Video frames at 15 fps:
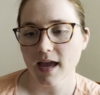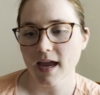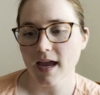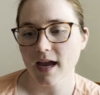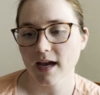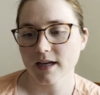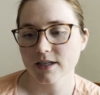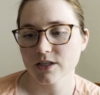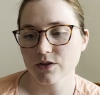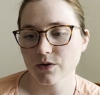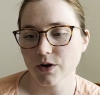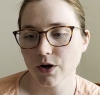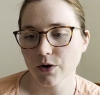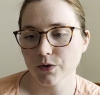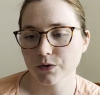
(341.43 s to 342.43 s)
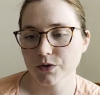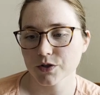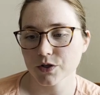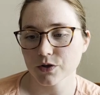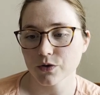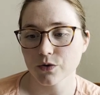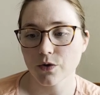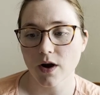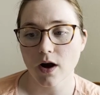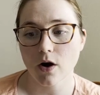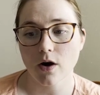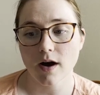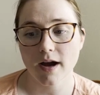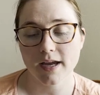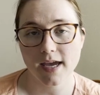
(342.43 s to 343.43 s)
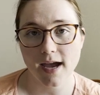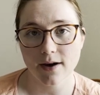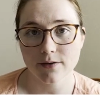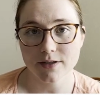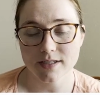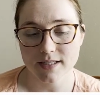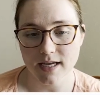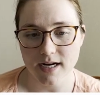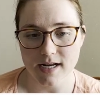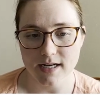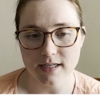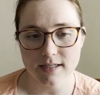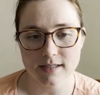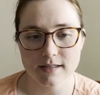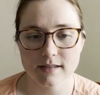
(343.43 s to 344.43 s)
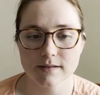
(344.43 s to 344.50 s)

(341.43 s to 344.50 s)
and you go to account settings